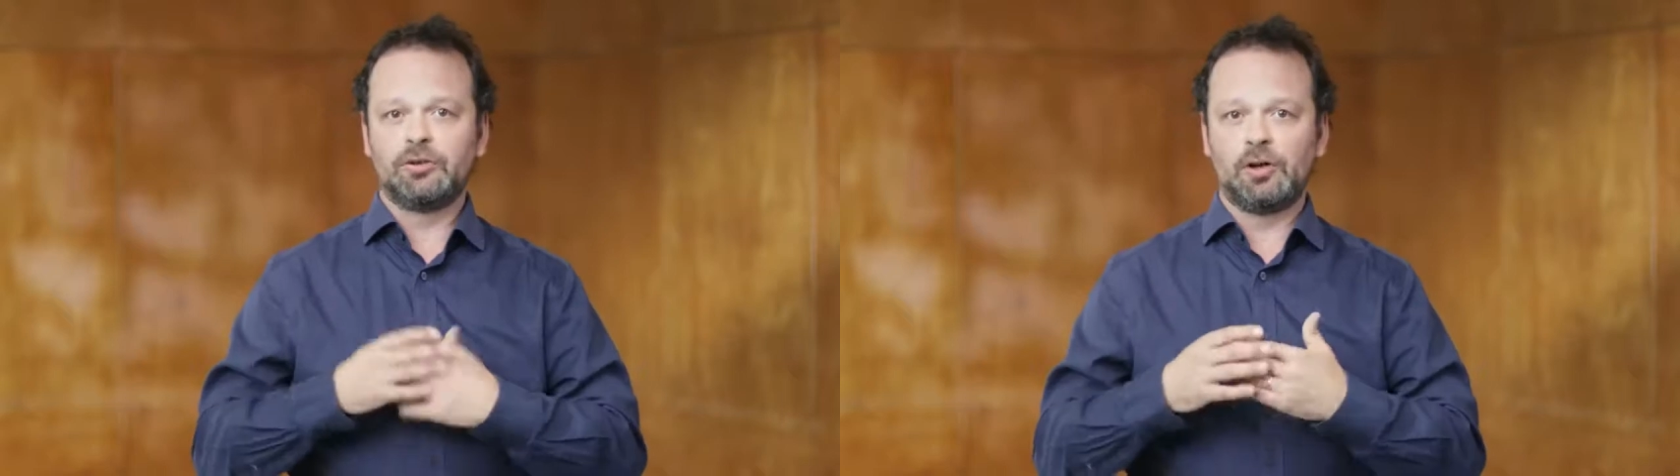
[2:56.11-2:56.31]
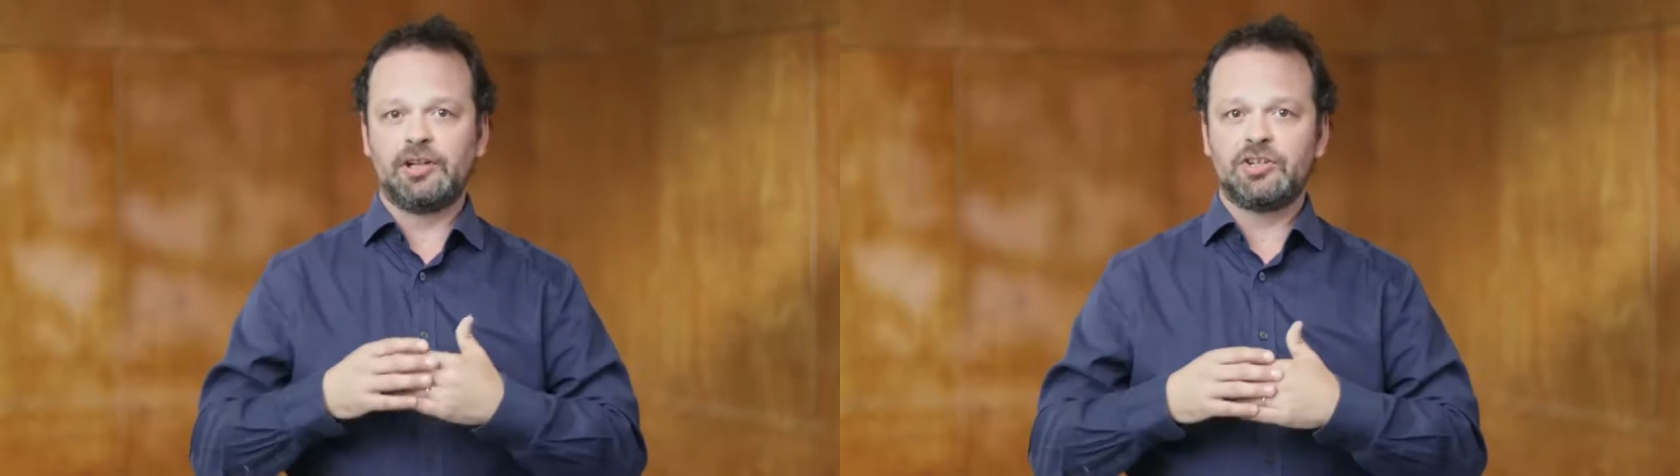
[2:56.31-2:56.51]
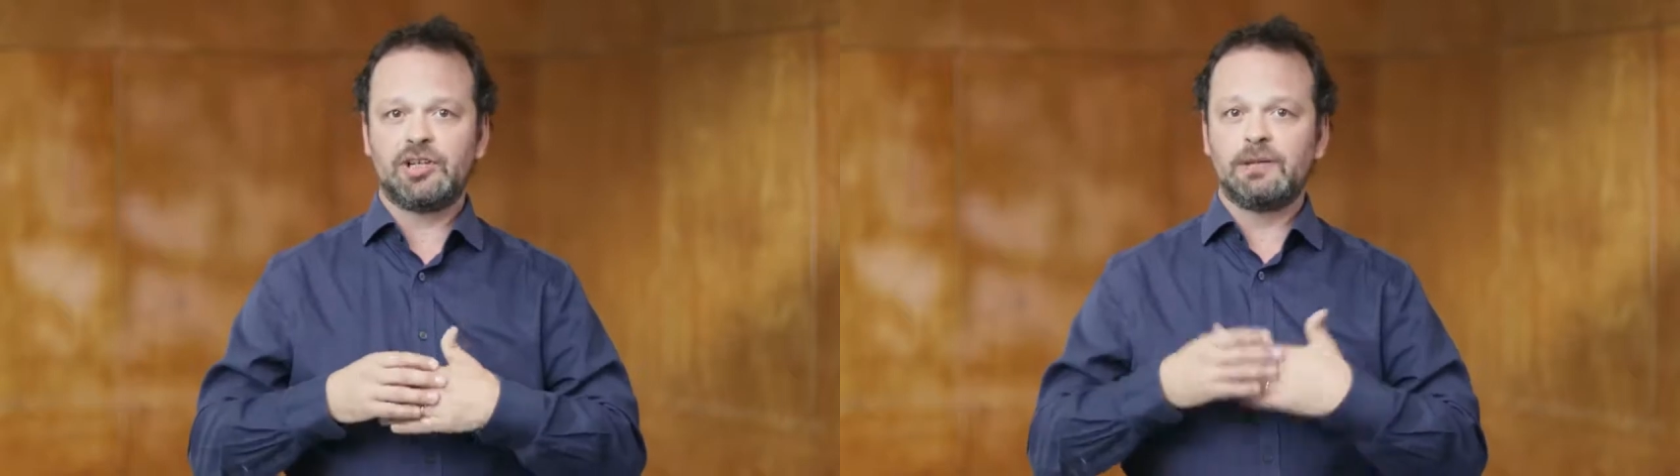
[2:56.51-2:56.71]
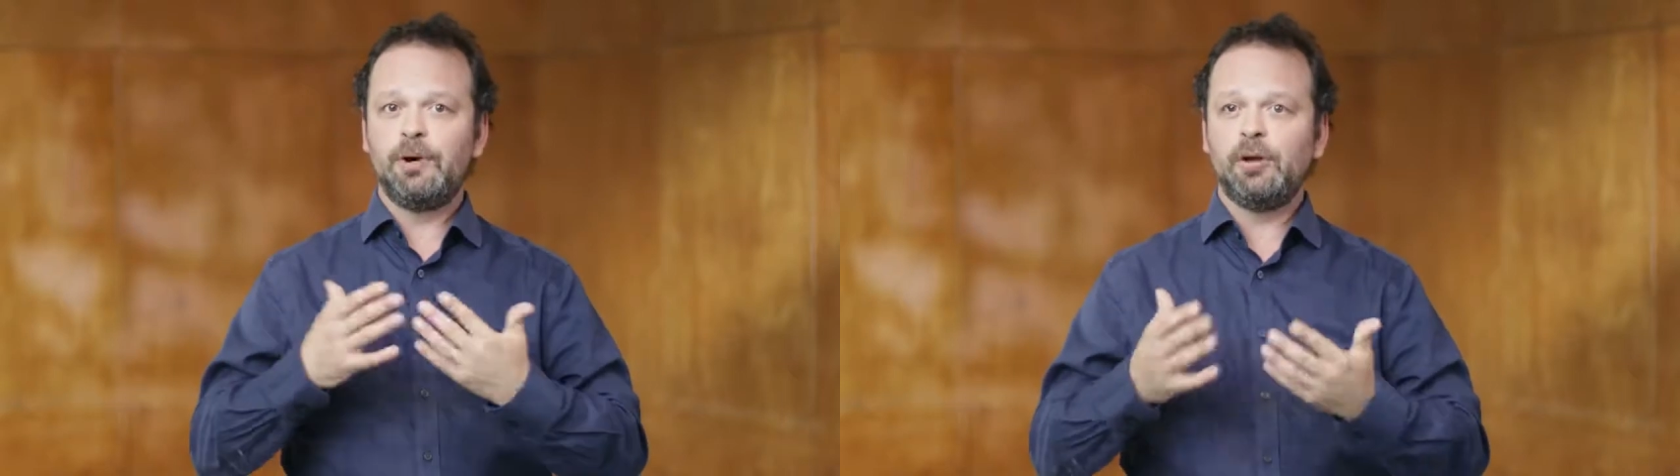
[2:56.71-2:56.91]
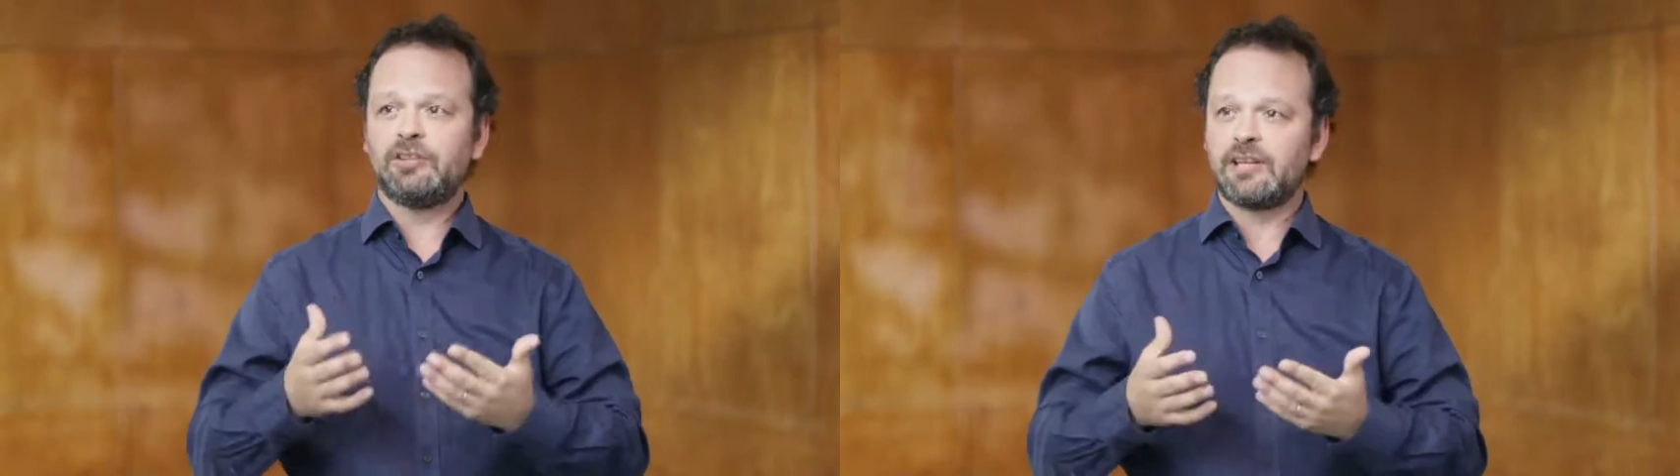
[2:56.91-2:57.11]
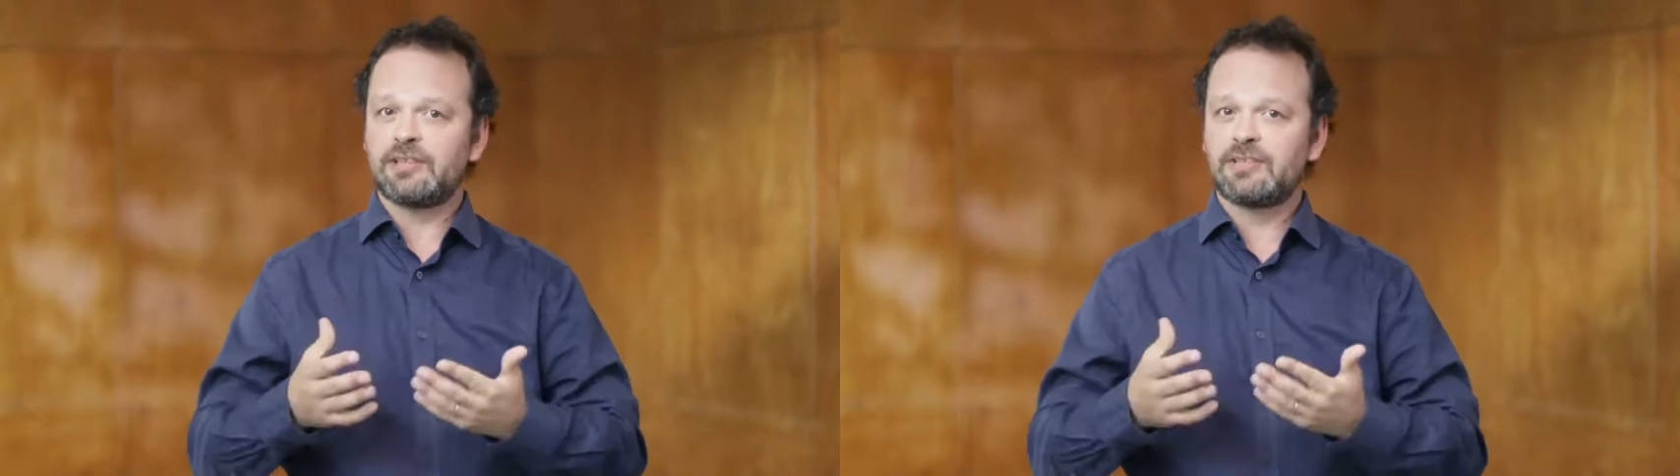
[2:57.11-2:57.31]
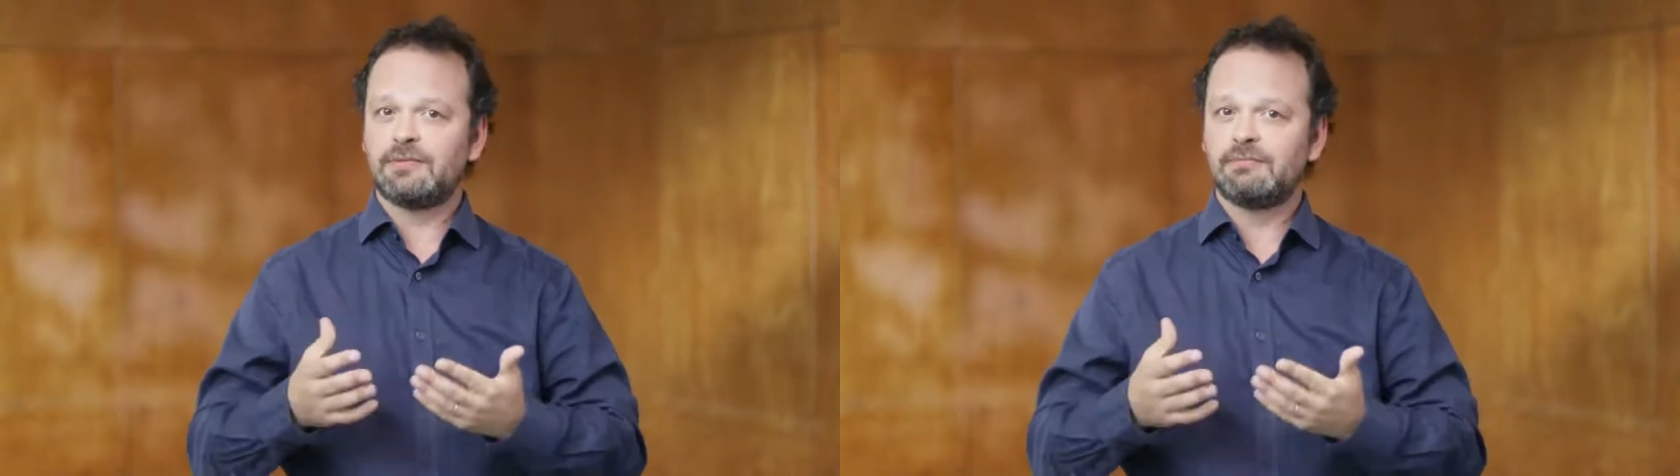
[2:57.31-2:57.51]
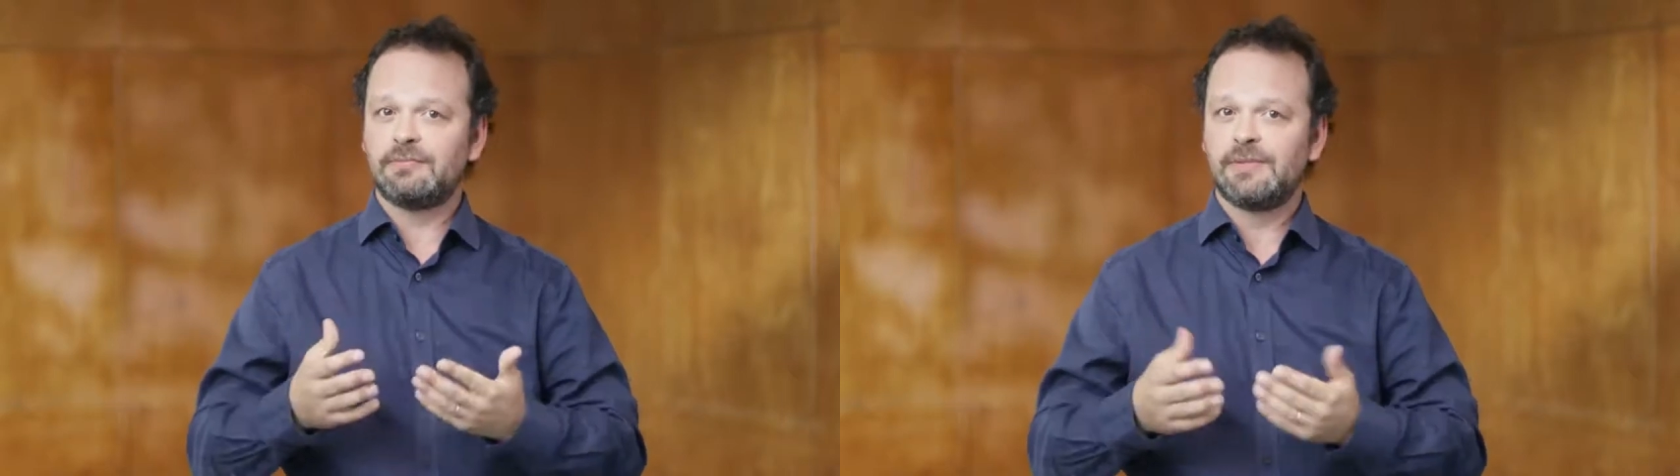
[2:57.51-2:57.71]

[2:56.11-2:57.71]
knowledge and politics.